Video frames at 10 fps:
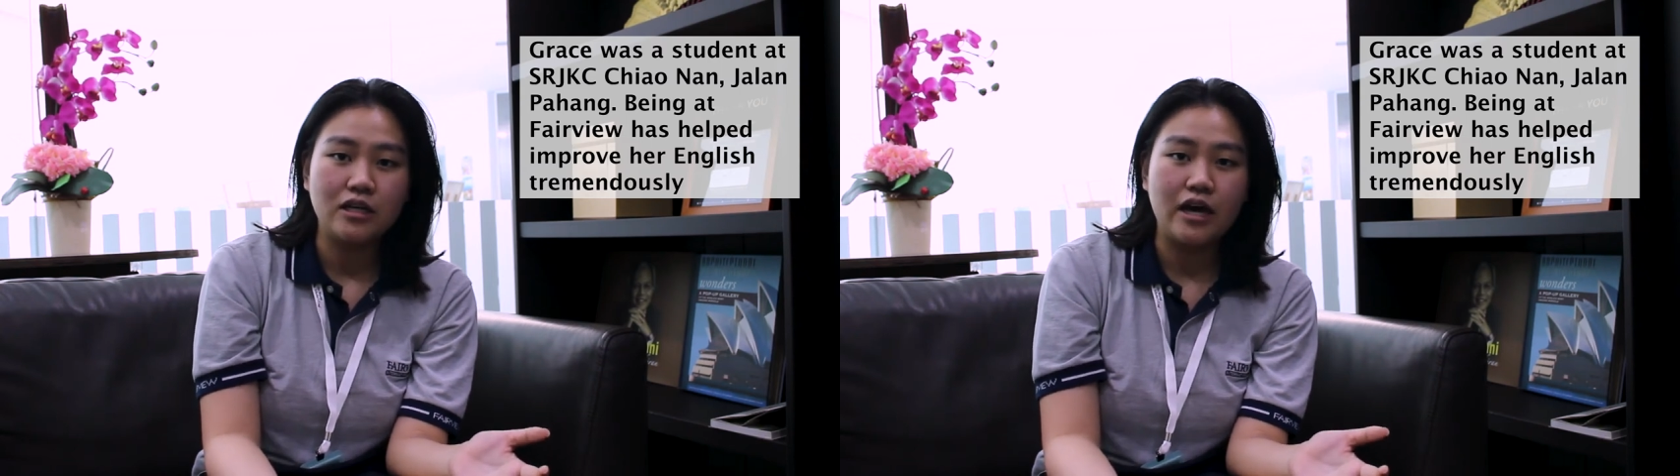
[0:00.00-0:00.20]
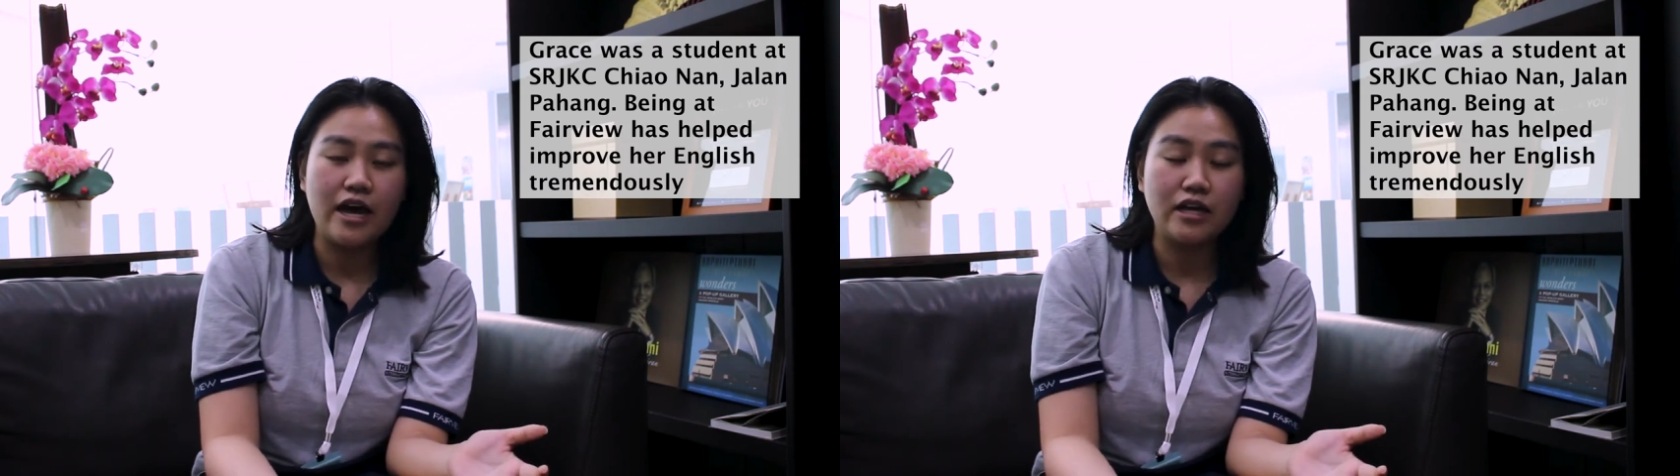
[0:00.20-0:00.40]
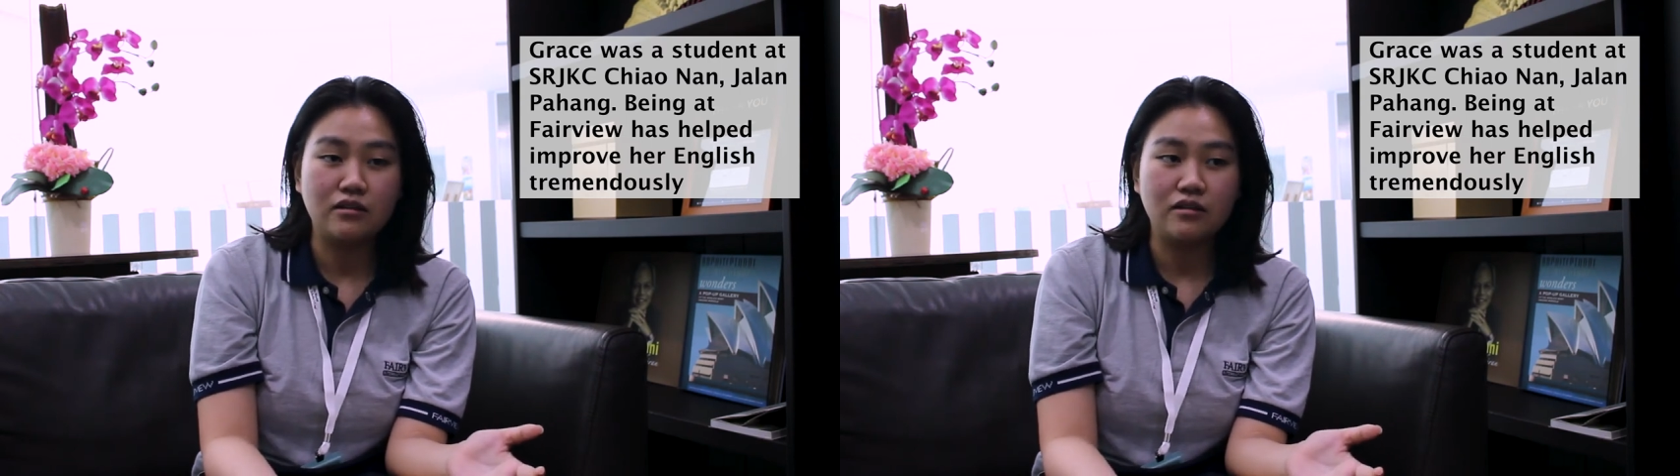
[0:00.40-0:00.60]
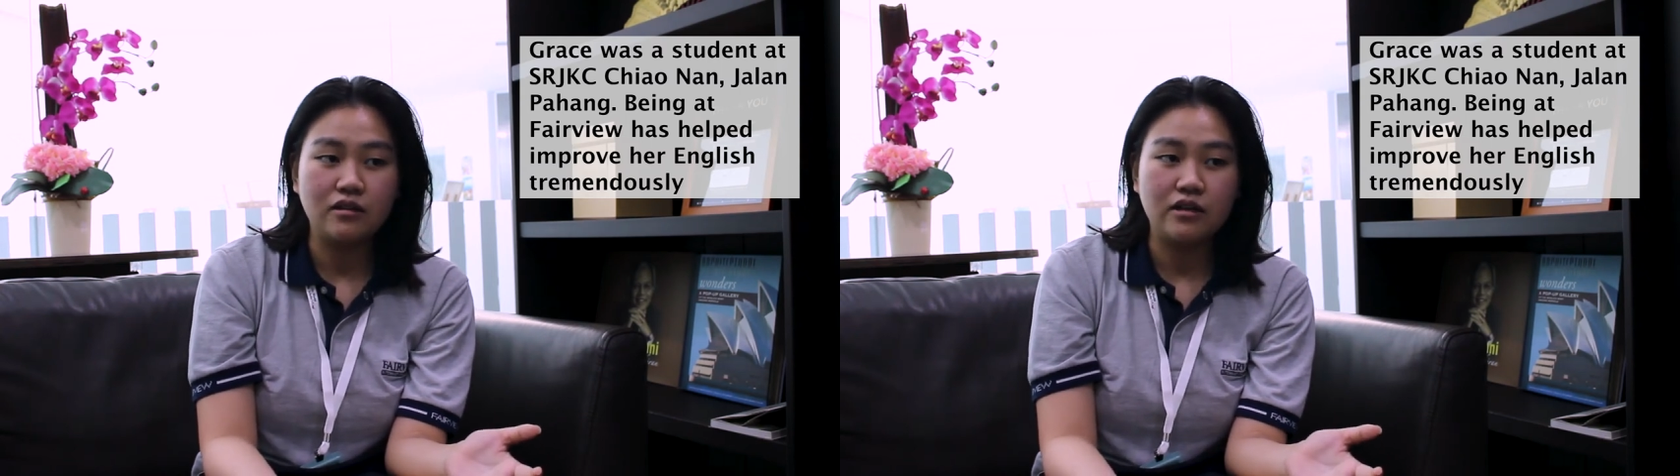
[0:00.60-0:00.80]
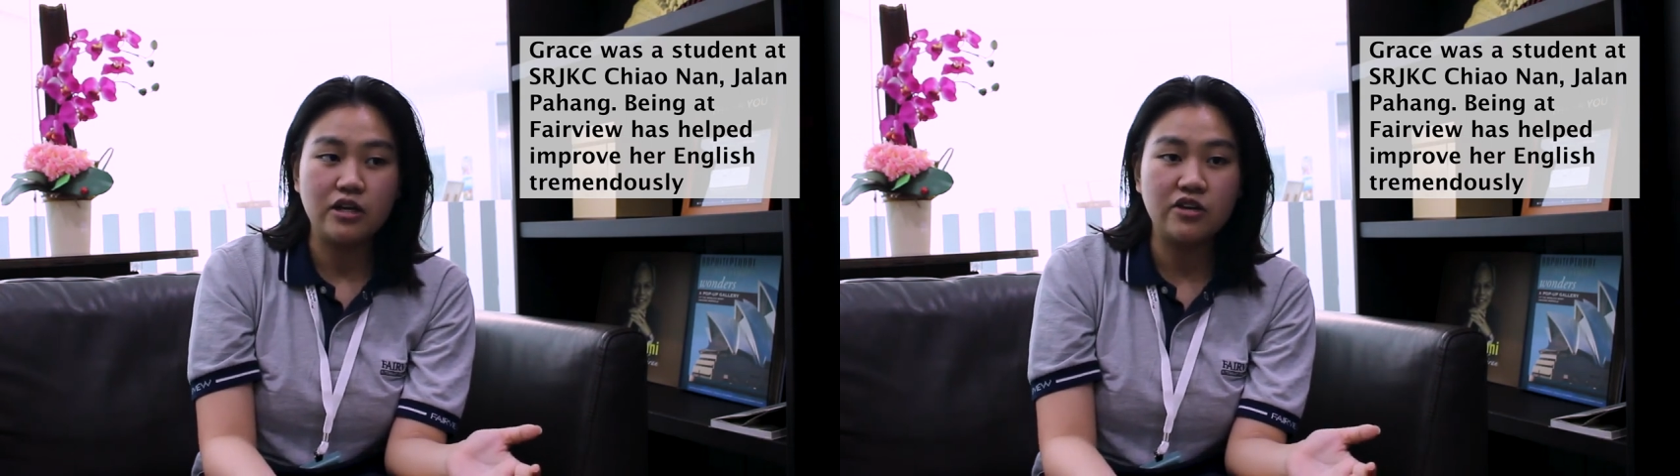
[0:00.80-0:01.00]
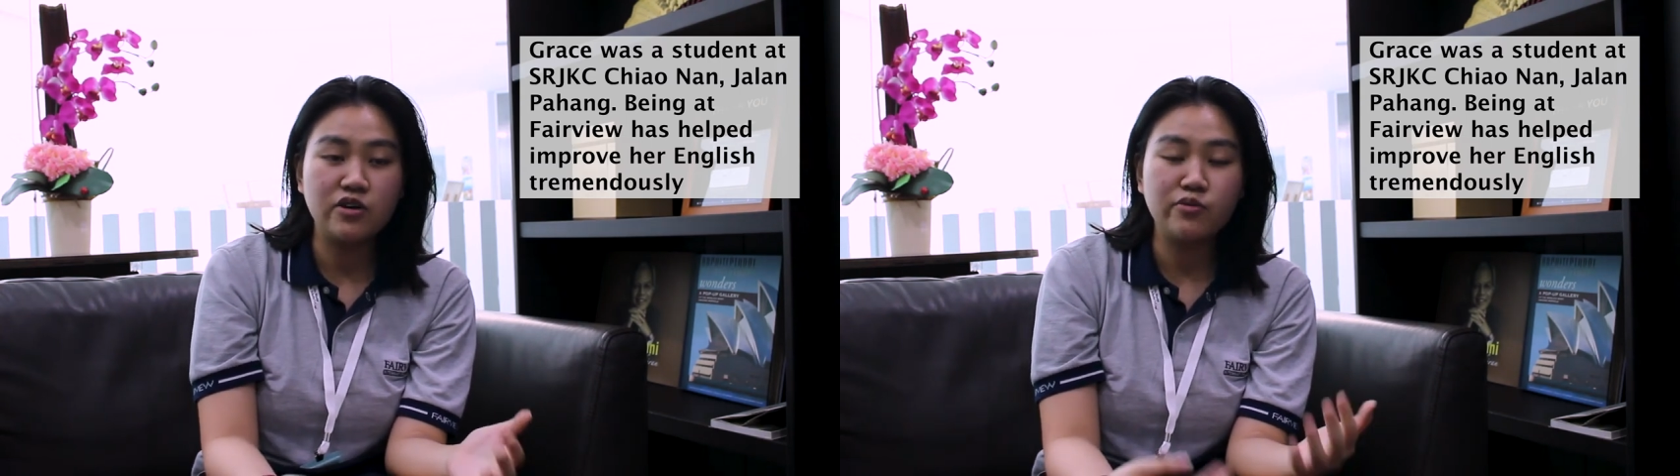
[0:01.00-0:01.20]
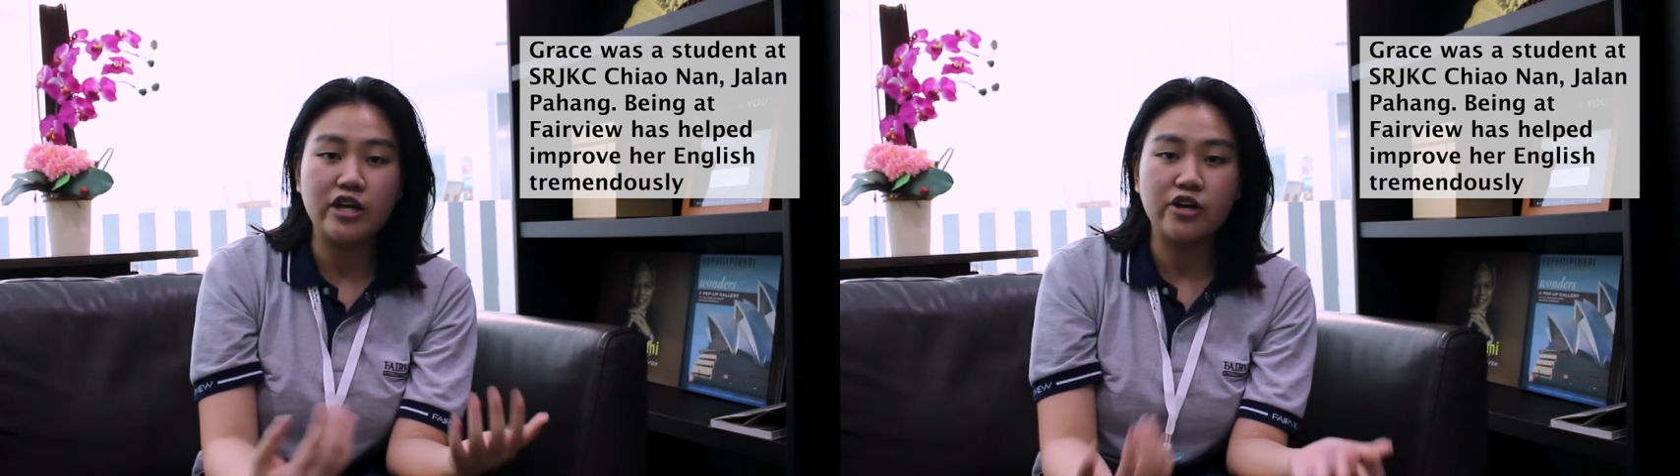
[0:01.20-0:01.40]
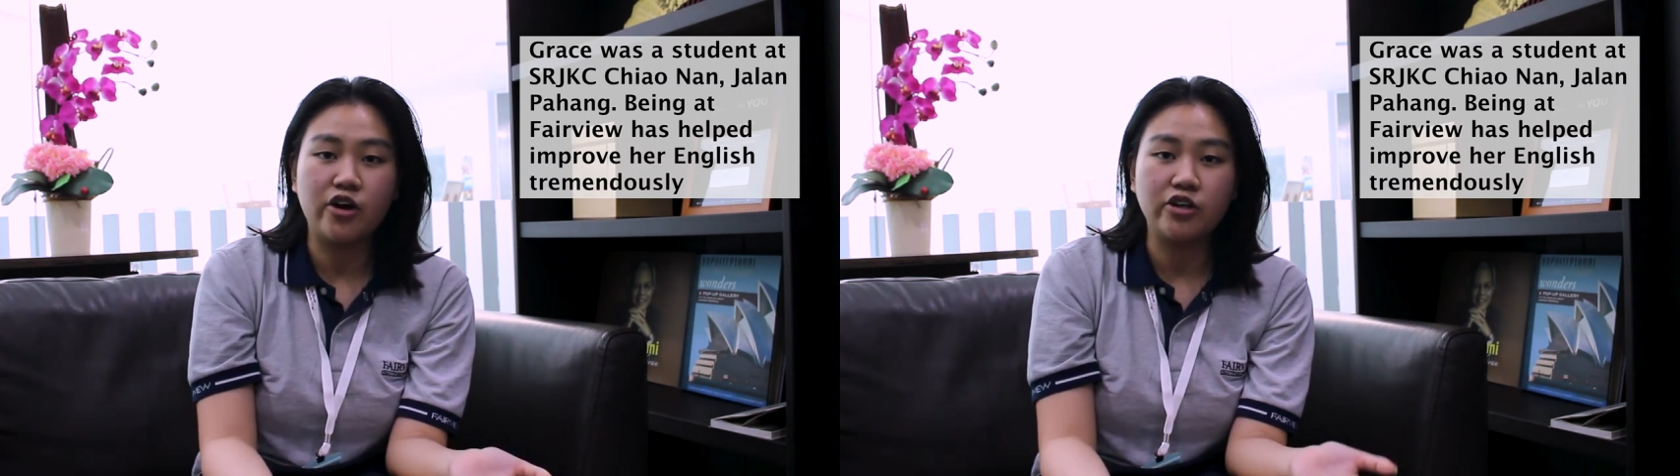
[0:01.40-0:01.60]
And even when
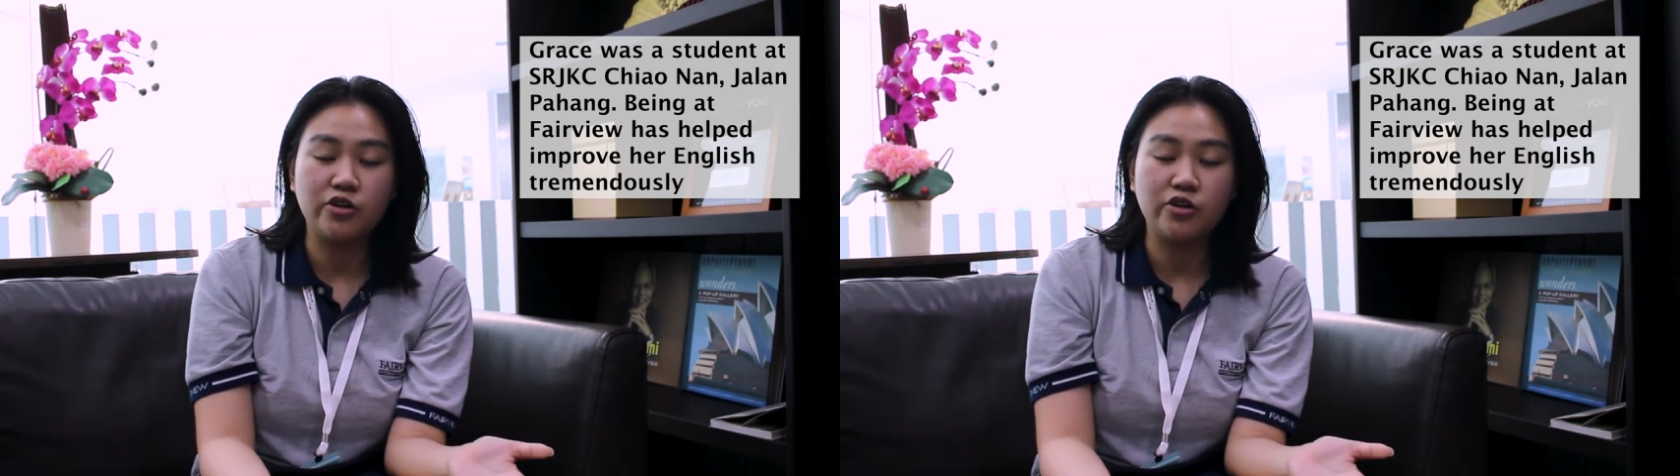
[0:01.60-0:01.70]
I got